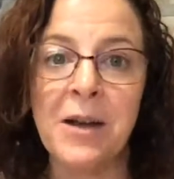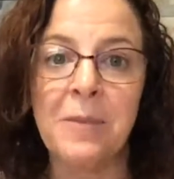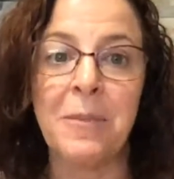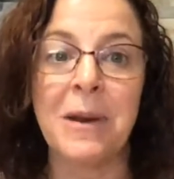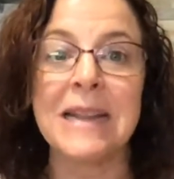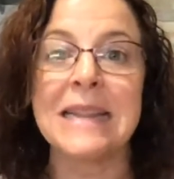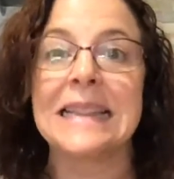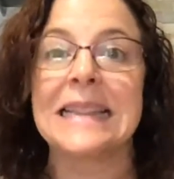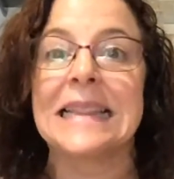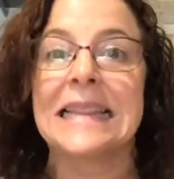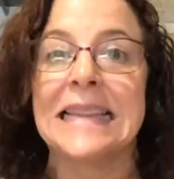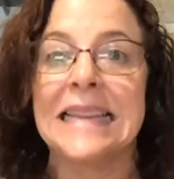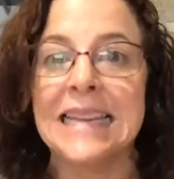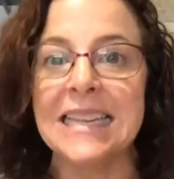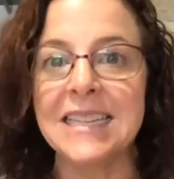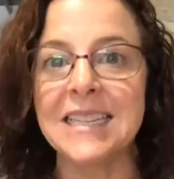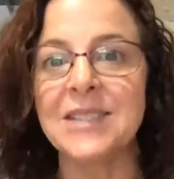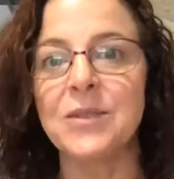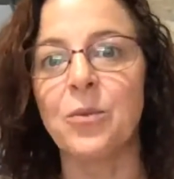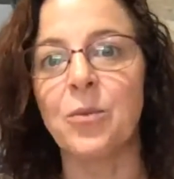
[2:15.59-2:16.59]
But at
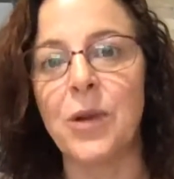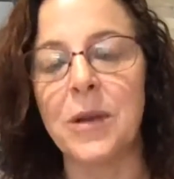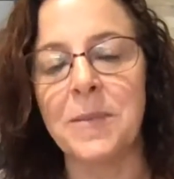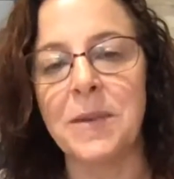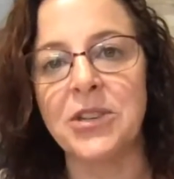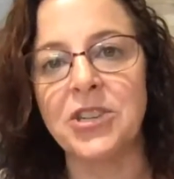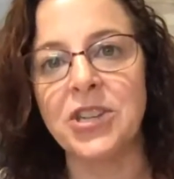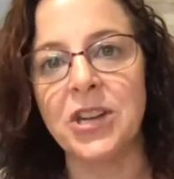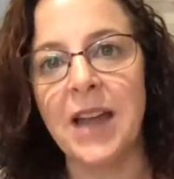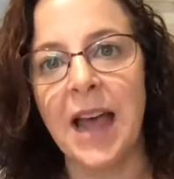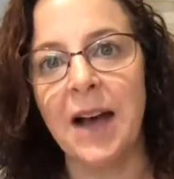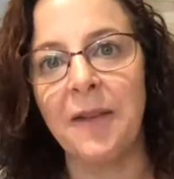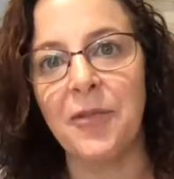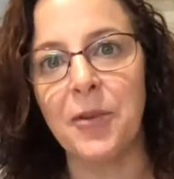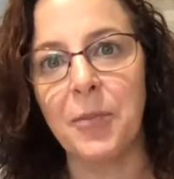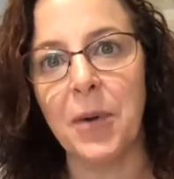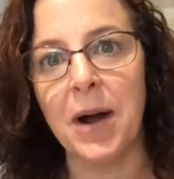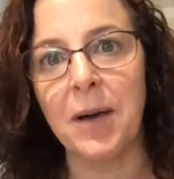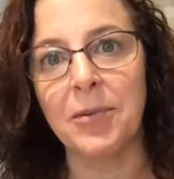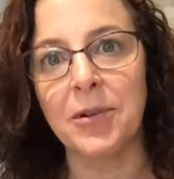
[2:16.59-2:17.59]
least women should have the
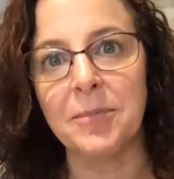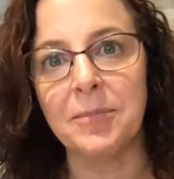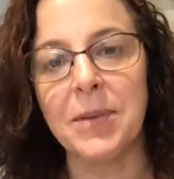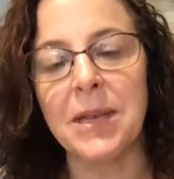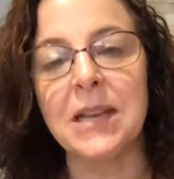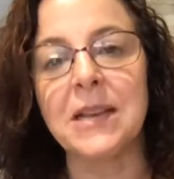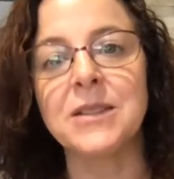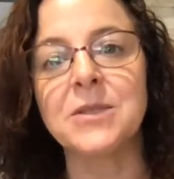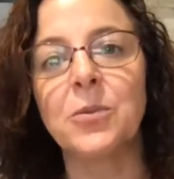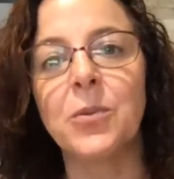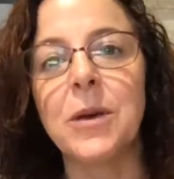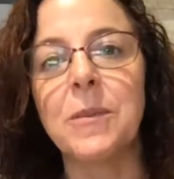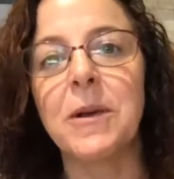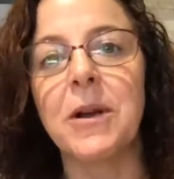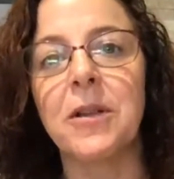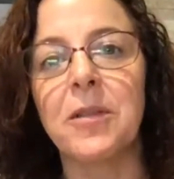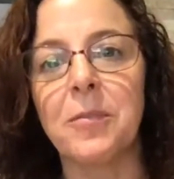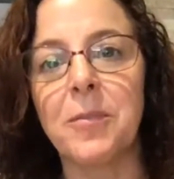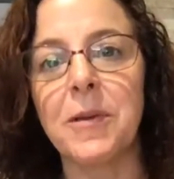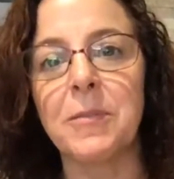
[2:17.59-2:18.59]
problem because women
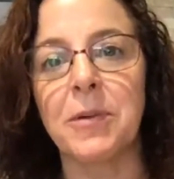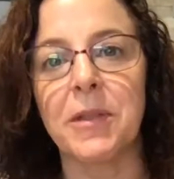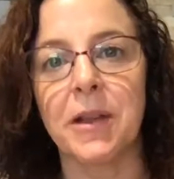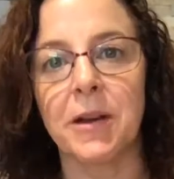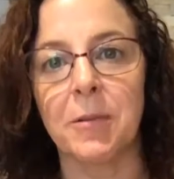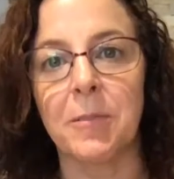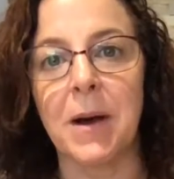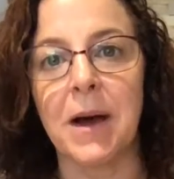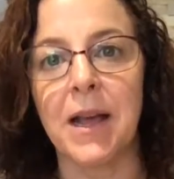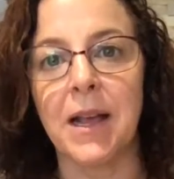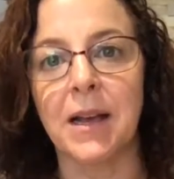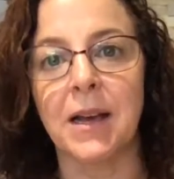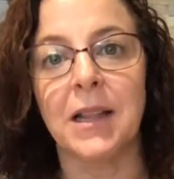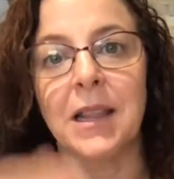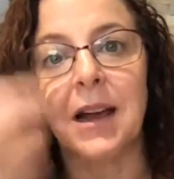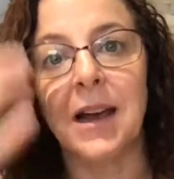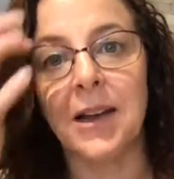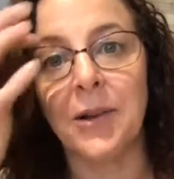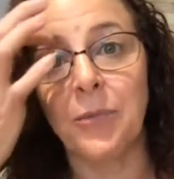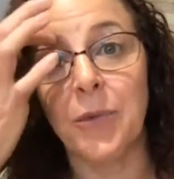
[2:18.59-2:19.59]
are the people that are buying
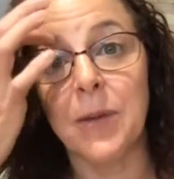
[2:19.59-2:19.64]
online.